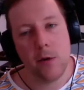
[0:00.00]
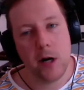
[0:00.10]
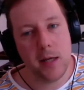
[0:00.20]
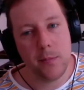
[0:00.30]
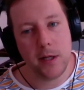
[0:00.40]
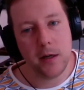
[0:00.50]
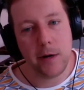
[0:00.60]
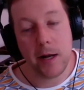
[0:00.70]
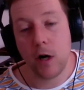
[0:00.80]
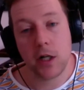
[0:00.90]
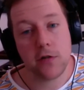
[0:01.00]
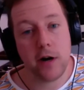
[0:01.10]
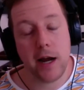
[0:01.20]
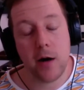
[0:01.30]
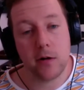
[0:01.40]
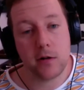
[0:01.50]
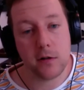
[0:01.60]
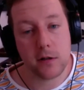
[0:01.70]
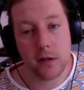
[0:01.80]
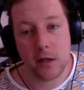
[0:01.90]
or 8 p.m. And I'd watch for hours
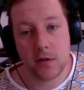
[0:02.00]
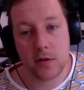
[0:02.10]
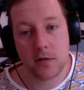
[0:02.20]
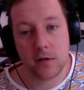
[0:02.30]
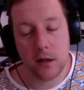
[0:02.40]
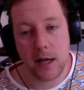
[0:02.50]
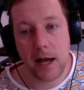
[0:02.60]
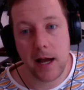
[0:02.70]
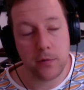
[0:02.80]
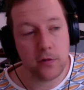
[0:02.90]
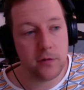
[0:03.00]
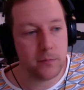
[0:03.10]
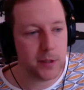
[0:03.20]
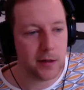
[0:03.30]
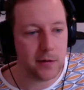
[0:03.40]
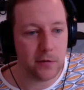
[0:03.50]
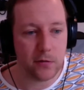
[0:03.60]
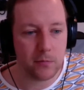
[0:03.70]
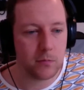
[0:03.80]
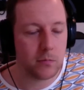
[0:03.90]
until I just collapsed
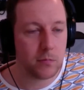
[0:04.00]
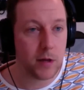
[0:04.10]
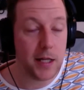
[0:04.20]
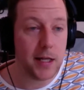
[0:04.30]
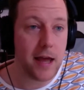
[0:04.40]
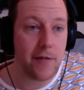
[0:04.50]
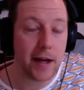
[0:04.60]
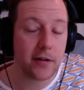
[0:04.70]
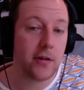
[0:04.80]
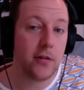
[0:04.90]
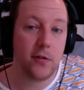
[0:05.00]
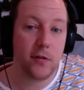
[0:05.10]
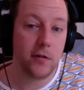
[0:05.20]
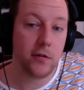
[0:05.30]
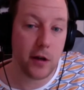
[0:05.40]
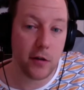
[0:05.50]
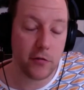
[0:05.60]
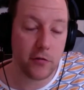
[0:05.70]
because I didn't have access to this stuff.